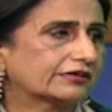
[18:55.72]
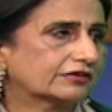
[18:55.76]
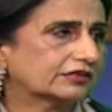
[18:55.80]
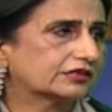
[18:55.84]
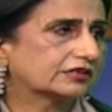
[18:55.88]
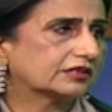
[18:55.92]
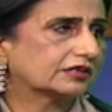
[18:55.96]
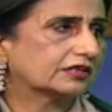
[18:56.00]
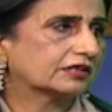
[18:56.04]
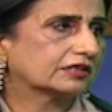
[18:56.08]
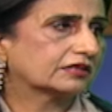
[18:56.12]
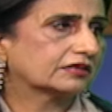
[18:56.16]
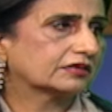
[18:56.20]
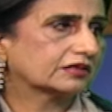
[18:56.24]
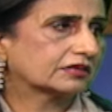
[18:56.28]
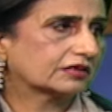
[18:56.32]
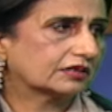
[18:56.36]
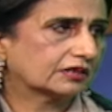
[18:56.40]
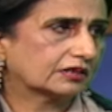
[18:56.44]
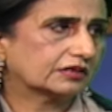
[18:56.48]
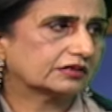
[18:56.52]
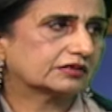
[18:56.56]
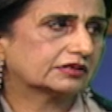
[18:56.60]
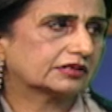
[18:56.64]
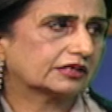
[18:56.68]
clarity in the
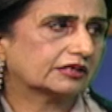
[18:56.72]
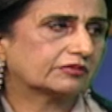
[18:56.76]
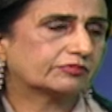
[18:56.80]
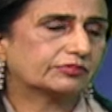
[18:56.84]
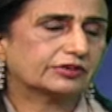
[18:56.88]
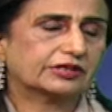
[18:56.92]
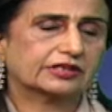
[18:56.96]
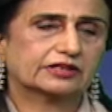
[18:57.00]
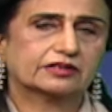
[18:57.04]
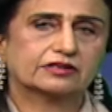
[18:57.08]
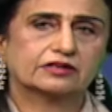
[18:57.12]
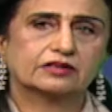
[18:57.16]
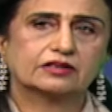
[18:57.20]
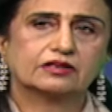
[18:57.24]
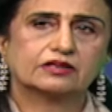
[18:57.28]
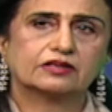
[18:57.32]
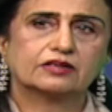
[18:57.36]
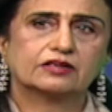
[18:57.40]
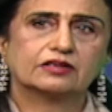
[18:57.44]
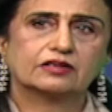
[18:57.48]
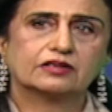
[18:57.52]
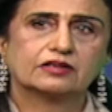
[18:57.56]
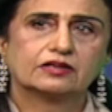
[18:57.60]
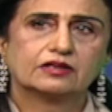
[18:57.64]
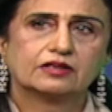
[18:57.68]
current APEC
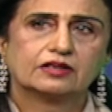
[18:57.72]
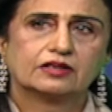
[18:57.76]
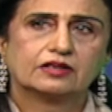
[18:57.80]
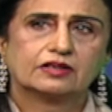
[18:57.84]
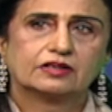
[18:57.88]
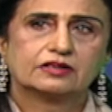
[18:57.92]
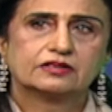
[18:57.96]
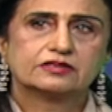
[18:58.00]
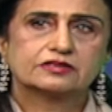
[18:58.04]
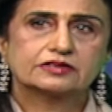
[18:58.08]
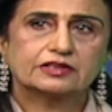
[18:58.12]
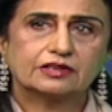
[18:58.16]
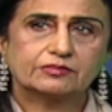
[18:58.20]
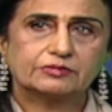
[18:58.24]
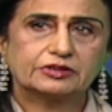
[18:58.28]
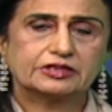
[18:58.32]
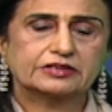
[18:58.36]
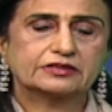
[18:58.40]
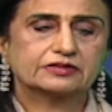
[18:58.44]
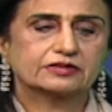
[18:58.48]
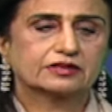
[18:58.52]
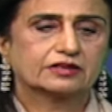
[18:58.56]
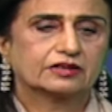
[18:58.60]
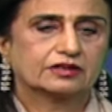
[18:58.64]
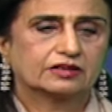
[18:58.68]

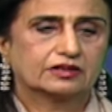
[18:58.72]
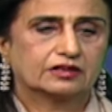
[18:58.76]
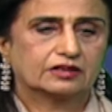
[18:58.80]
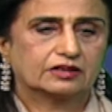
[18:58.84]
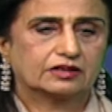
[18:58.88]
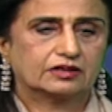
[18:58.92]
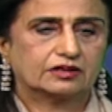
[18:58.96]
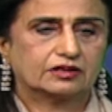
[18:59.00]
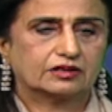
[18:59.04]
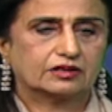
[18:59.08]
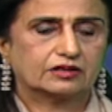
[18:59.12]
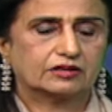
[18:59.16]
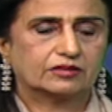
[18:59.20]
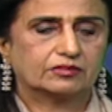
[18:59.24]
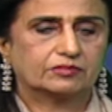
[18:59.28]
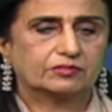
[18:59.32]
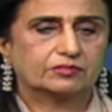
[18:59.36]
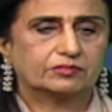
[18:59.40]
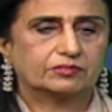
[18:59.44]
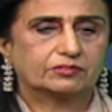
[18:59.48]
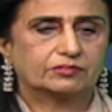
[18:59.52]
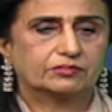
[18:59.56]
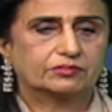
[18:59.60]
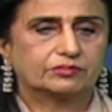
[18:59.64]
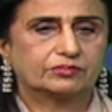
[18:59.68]
summit.
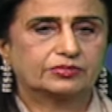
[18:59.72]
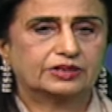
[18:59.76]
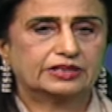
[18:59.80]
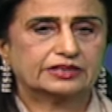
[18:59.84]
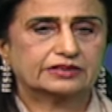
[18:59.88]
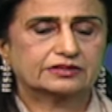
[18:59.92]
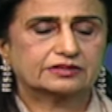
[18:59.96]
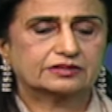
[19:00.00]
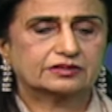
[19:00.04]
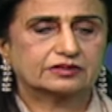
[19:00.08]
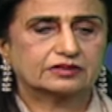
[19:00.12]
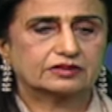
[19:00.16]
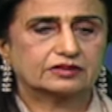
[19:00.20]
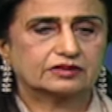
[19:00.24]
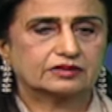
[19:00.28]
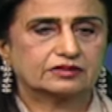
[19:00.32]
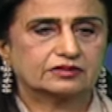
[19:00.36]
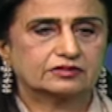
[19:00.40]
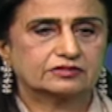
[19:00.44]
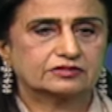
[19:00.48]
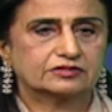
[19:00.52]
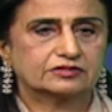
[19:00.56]
But